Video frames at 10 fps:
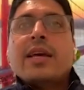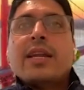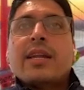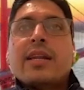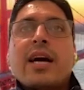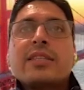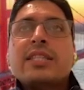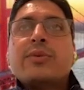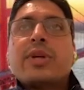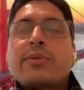And
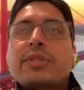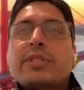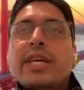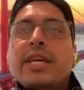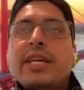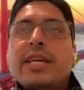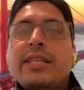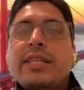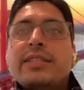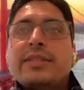lastly, what I would say
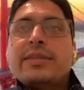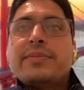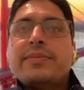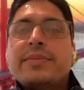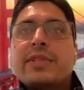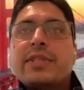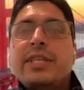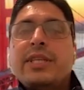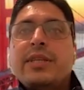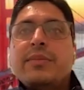is
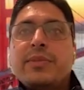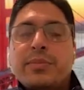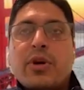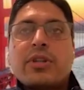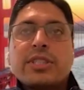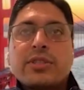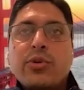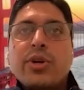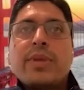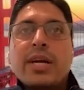the projects.
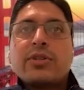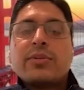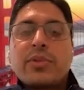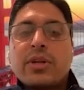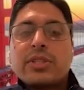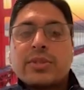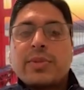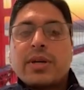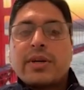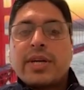Going back to the projects
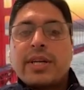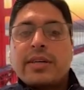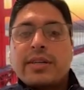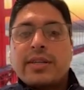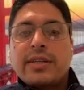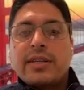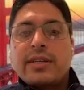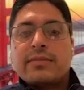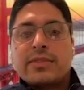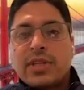part, right?
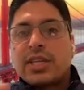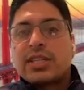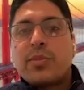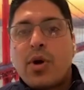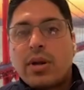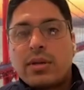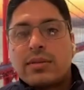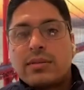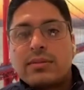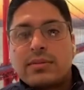Start small.
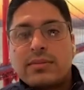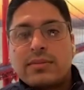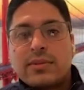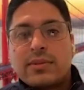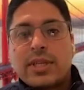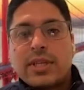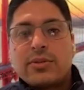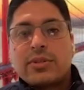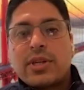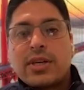Okay,
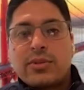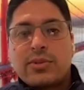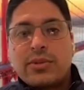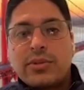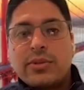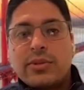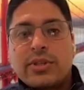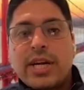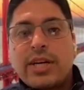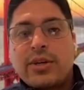don't
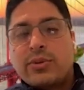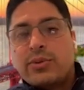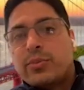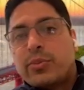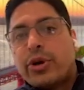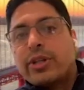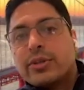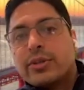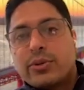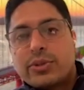try to boil
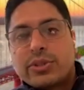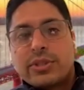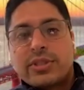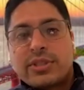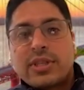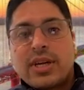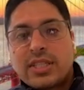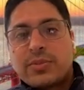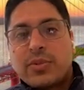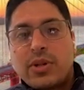the ocean.
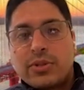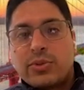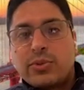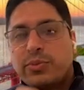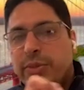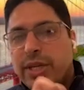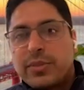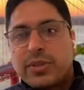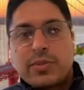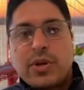Start small, pick
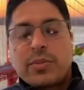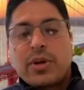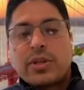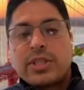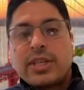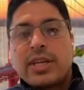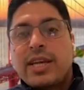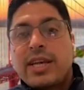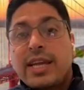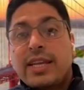up a small project
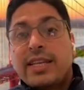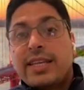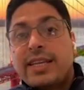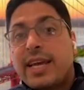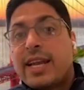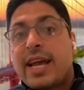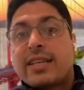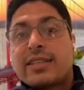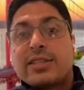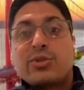and get
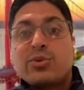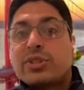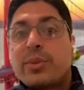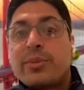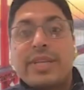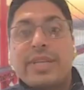access to some